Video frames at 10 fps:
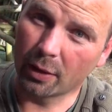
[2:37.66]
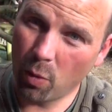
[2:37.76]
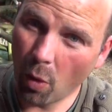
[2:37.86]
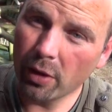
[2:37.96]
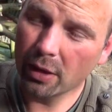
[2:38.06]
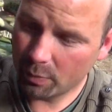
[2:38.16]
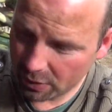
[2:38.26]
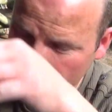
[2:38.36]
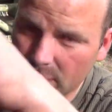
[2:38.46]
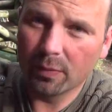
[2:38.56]
quarry had
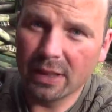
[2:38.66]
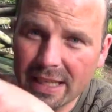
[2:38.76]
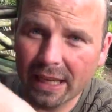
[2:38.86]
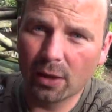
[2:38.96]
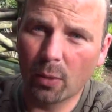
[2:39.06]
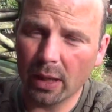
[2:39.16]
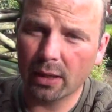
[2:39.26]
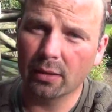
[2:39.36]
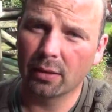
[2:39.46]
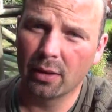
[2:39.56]
been digging
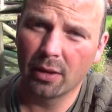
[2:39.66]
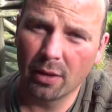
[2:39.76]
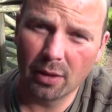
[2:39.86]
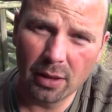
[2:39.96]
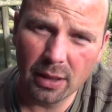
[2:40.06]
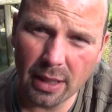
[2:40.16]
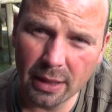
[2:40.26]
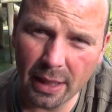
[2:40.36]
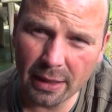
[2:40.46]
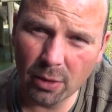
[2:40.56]
away,
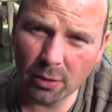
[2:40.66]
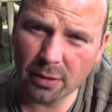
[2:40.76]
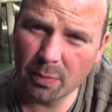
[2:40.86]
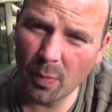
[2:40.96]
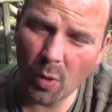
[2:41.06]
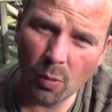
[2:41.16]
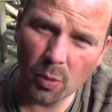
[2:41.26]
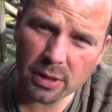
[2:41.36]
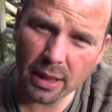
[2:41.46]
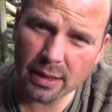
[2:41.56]
it looked
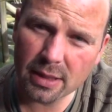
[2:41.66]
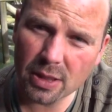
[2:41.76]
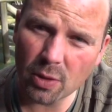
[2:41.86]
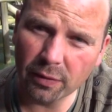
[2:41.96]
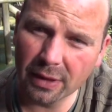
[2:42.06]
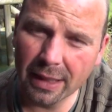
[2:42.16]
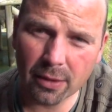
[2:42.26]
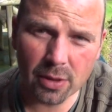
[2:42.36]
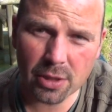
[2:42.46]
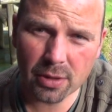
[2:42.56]
almost like soft
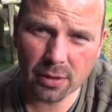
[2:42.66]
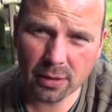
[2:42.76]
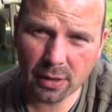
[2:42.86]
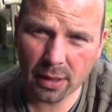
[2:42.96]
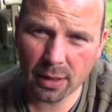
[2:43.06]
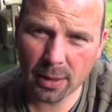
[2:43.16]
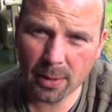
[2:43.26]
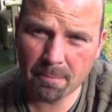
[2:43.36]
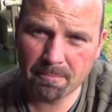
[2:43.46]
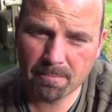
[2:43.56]
licorice.
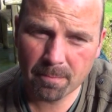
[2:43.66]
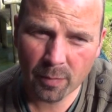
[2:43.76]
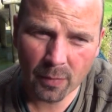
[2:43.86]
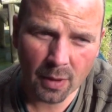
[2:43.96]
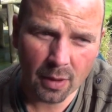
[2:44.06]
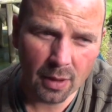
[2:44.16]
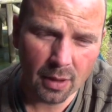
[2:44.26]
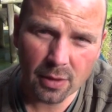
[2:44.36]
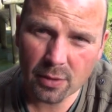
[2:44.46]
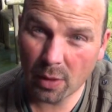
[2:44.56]
So
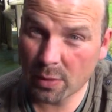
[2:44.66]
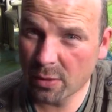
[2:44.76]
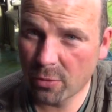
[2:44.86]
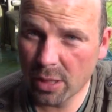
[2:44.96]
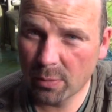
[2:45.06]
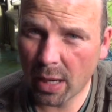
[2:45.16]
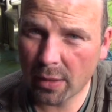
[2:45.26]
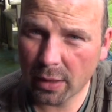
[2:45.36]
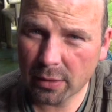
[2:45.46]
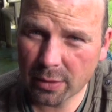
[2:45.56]
I was intrigued by
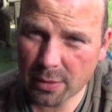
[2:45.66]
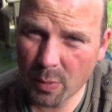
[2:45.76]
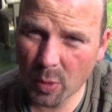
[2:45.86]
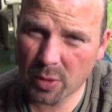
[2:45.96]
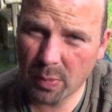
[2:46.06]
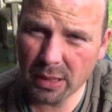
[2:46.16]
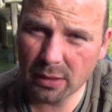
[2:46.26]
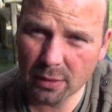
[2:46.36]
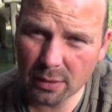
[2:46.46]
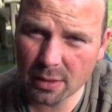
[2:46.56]
that, because most
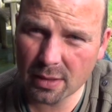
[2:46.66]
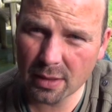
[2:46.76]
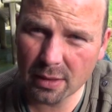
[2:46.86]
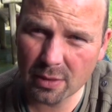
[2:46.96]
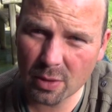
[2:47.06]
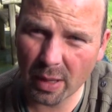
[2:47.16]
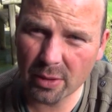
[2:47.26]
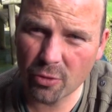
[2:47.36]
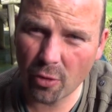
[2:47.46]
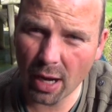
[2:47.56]
peat, you see, is
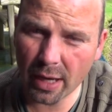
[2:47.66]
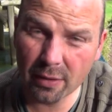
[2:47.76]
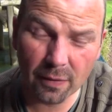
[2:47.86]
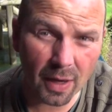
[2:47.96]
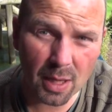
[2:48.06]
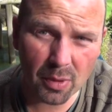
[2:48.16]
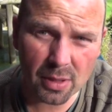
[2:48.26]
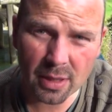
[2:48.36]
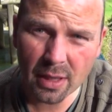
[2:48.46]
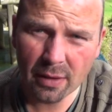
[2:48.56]
quite dry and
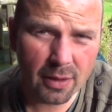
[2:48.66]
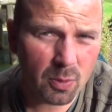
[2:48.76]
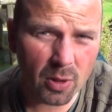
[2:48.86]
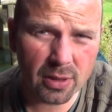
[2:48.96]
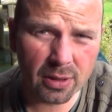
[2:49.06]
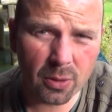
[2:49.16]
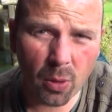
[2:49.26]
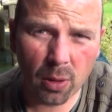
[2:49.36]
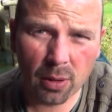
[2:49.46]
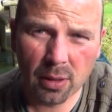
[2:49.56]
fibrous. This wasn't at
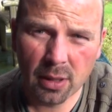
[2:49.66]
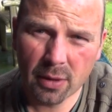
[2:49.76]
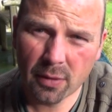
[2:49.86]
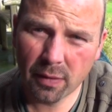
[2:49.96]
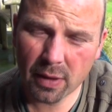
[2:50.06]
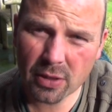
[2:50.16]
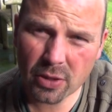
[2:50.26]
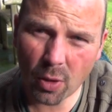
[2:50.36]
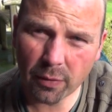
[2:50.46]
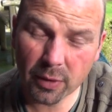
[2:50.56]
all. Very
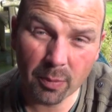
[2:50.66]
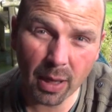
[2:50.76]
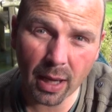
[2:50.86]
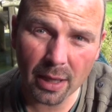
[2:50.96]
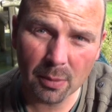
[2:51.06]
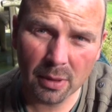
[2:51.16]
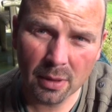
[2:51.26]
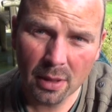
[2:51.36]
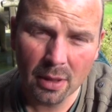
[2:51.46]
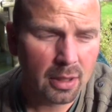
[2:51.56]
soft and pliable.
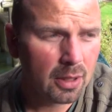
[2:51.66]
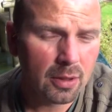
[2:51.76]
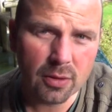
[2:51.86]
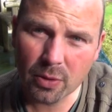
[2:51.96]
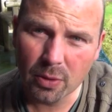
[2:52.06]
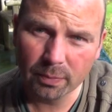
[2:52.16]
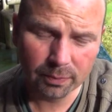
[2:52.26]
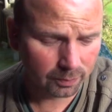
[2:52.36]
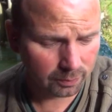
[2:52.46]
So,